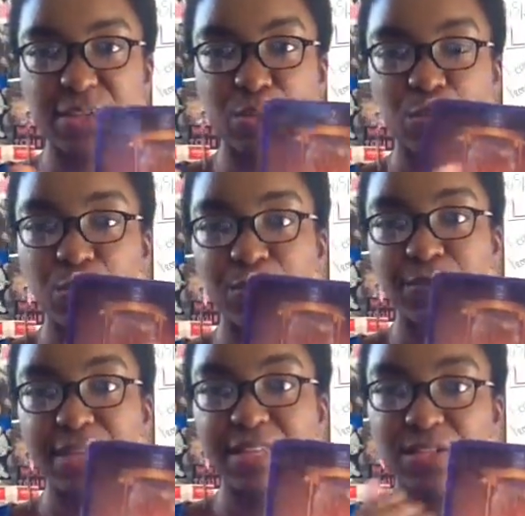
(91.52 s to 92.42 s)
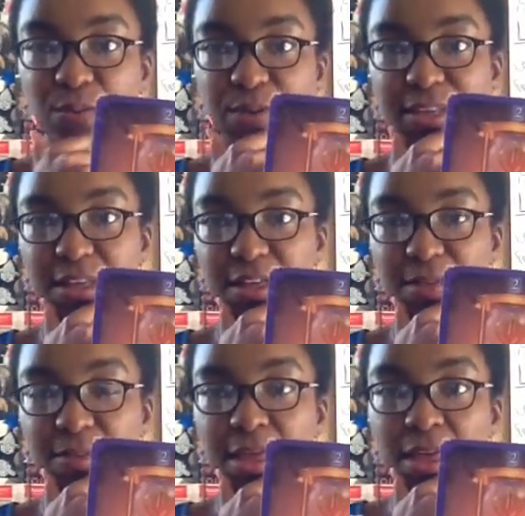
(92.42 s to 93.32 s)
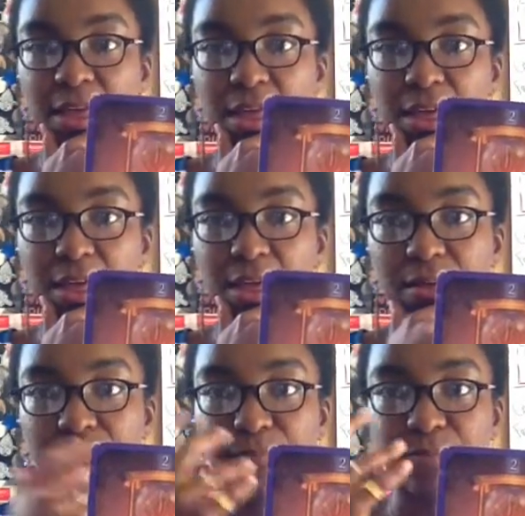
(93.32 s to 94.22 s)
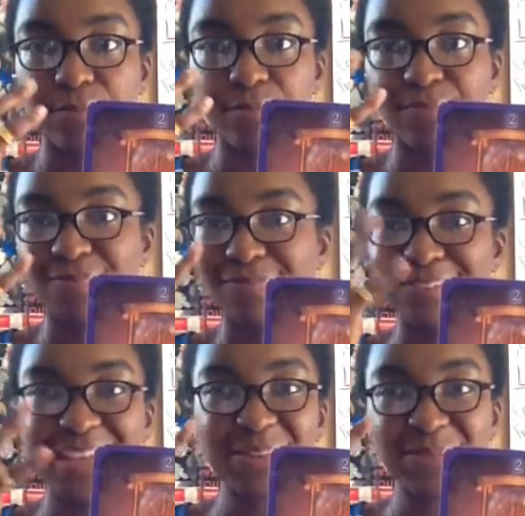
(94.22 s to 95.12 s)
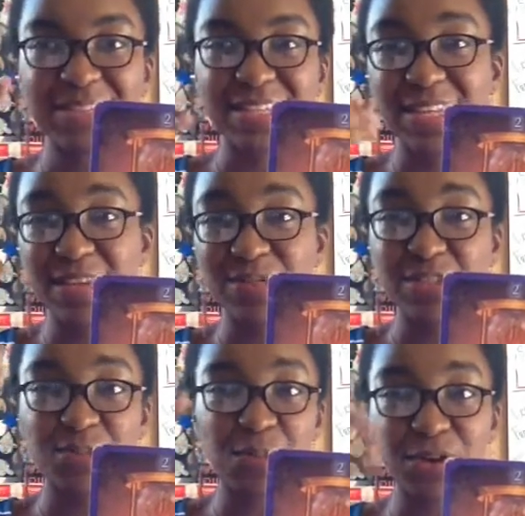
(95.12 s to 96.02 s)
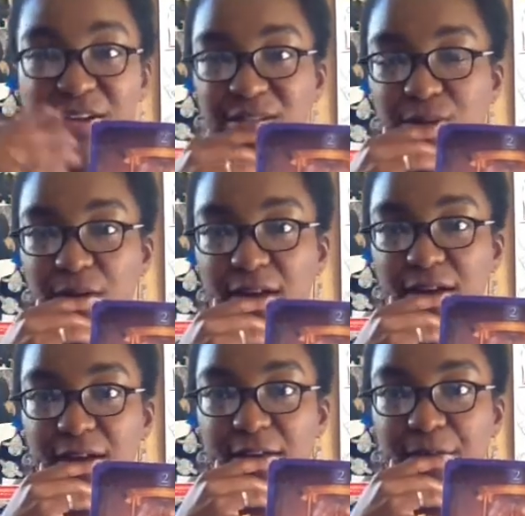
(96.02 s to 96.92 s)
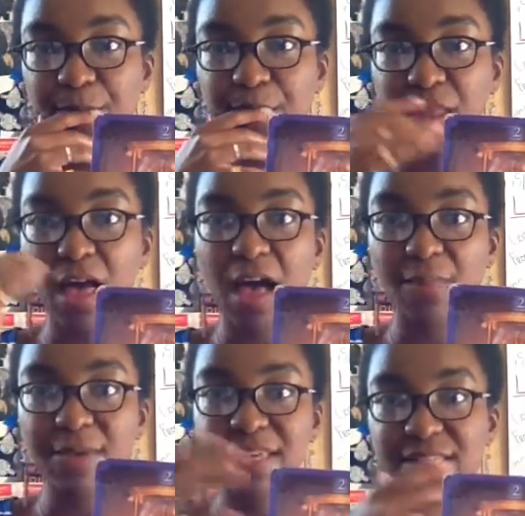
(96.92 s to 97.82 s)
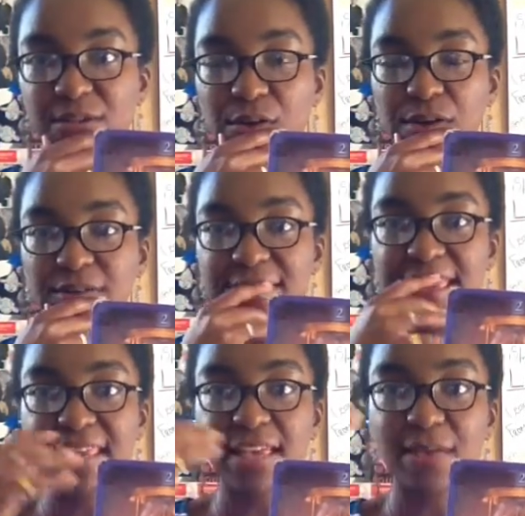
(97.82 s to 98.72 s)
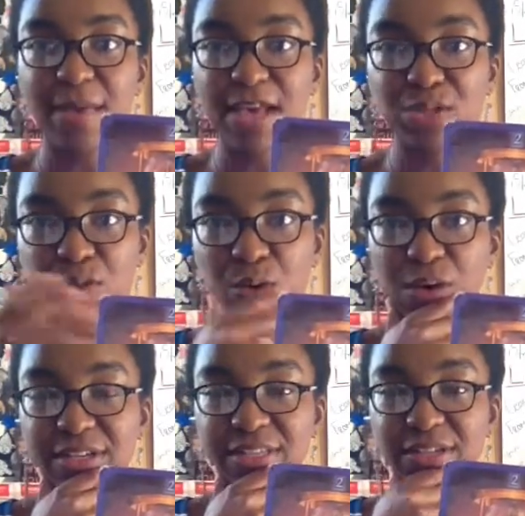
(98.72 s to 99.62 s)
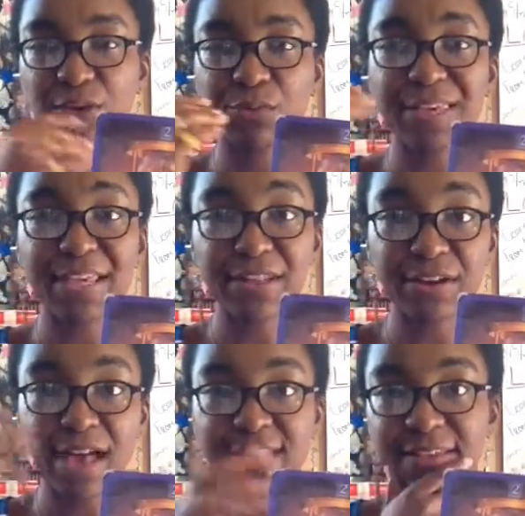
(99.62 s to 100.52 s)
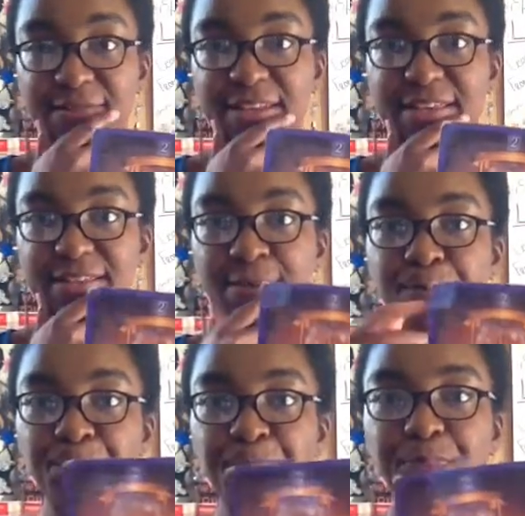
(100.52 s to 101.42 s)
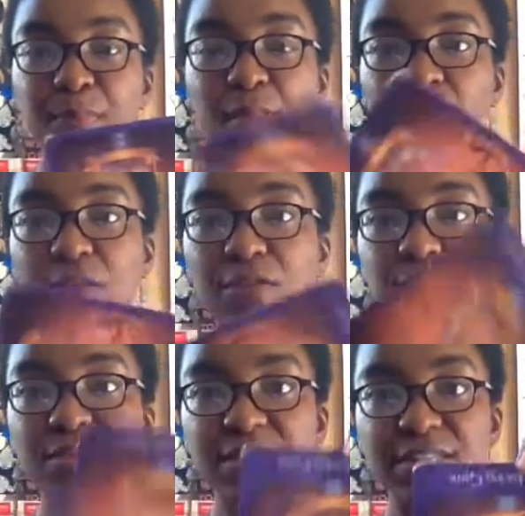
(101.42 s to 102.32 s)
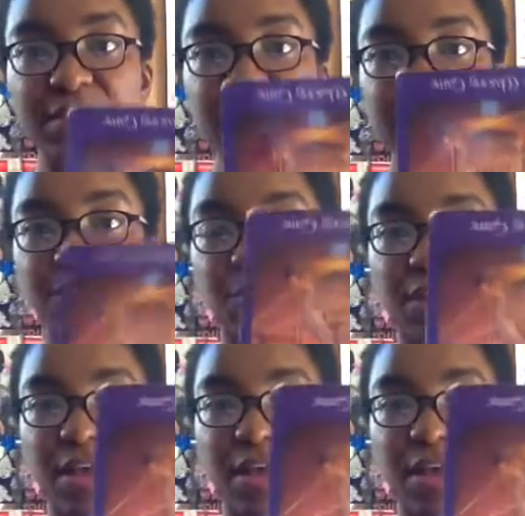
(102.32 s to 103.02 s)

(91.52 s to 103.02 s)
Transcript: You will be meeting someone in the vicinity of sports or hobbies or taking up extra courses, curricular activities. So this is for